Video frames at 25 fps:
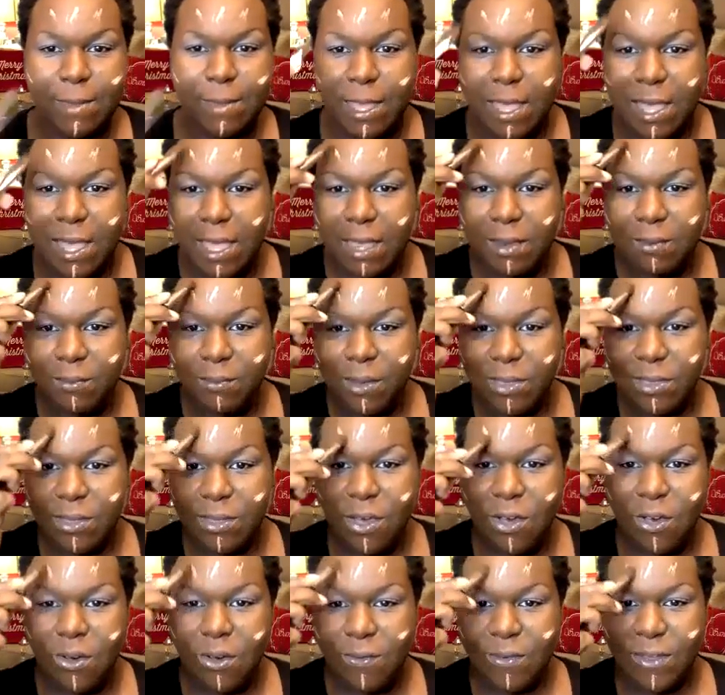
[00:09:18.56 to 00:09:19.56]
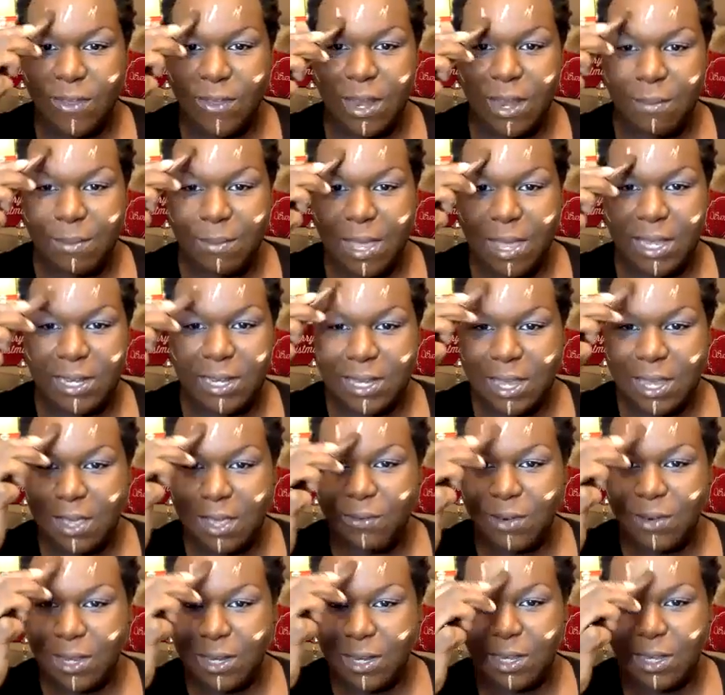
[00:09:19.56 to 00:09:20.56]
and with COVID, I'm like,
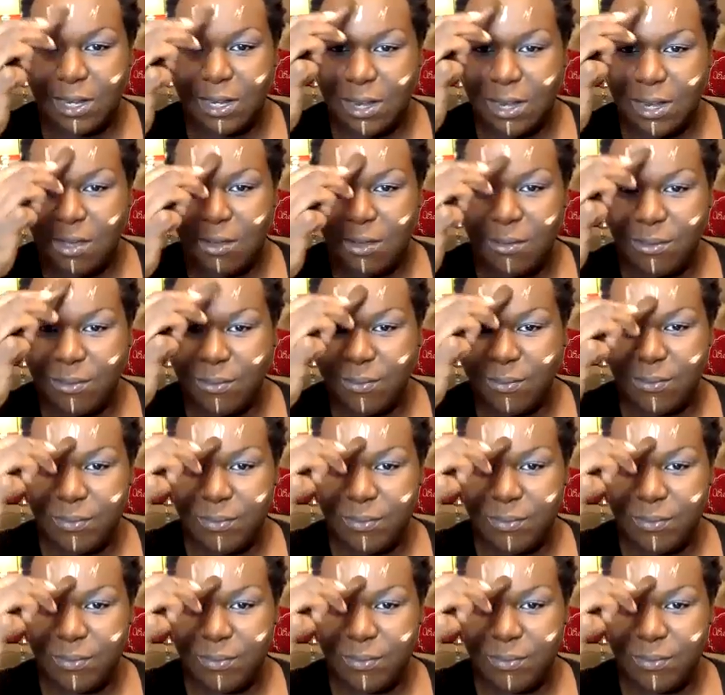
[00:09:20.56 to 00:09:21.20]
definitely no.